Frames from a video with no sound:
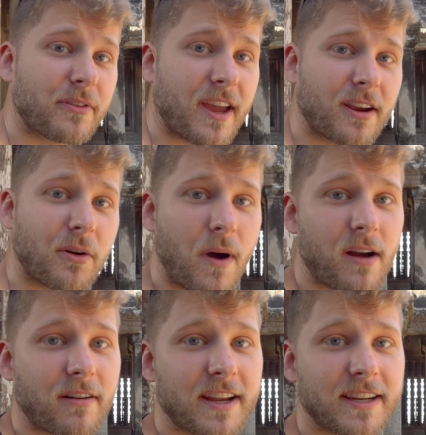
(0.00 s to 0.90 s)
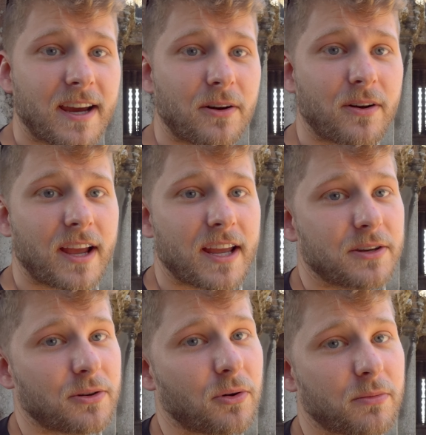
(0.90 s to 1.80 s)
of the Angkor Wat right now,
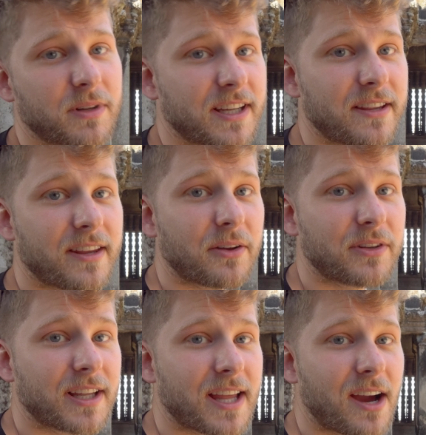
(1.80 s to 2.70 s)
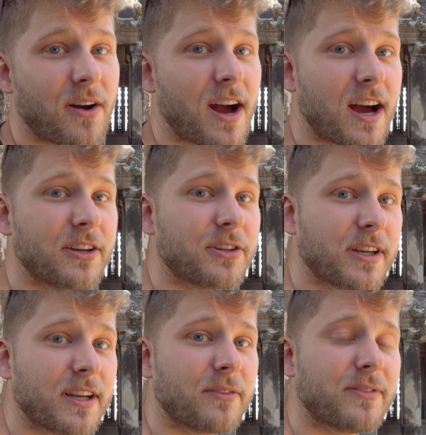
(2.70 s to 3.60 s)
and normally they only allow
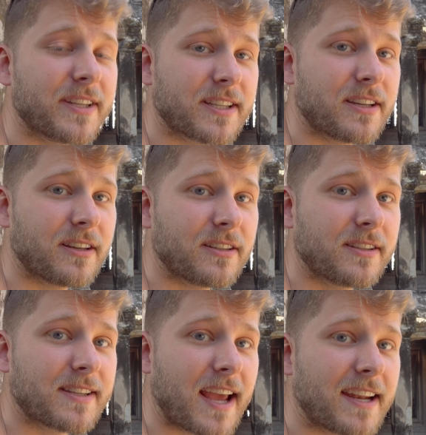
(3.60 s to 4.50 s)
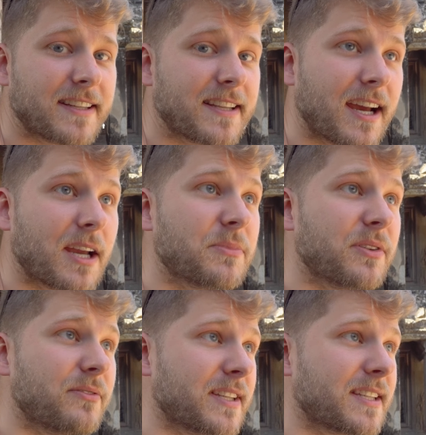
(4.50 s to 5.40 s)
100 visitors at a time
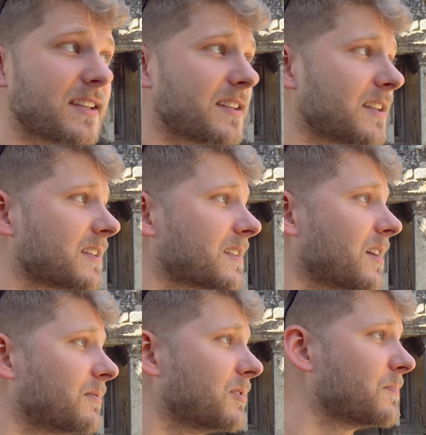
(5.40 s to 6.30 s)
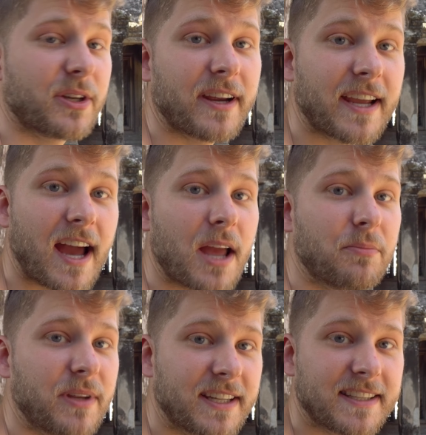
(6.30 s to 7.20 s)
to visit this level. During high
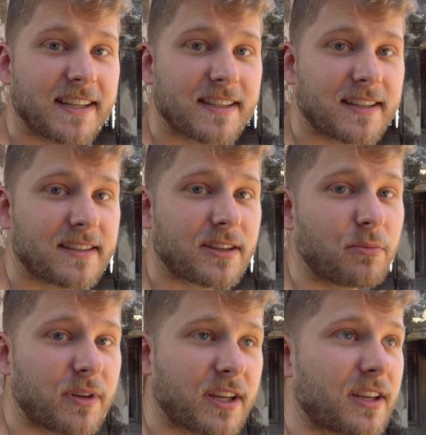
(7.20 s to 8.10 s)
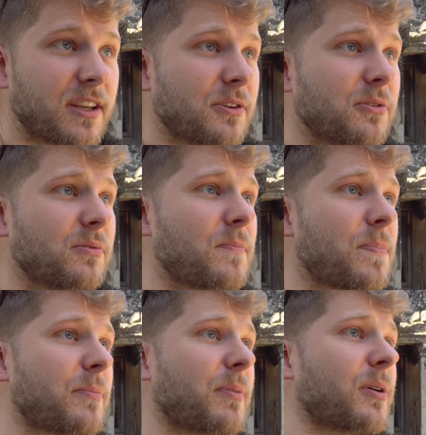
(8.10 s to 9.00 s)
peak seasons, there'll be a queue,
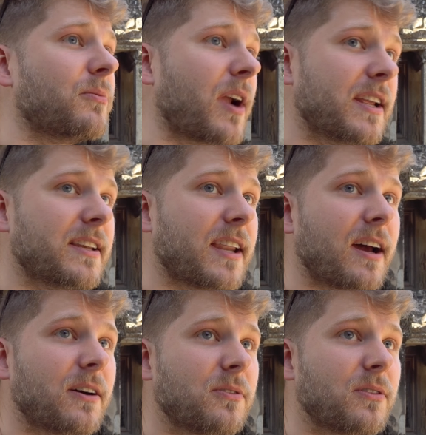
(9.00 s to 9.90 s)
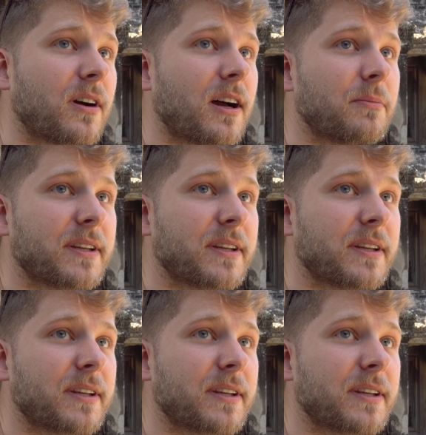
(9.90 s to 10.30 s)
but right now,